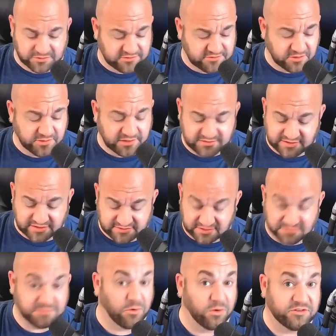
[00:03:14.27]
So it's it's
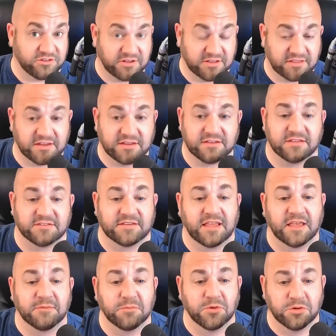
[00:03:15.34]
unfortunate that it doesn't
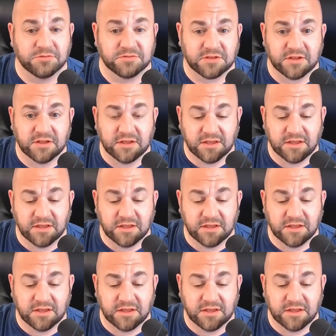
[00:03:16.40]
get moved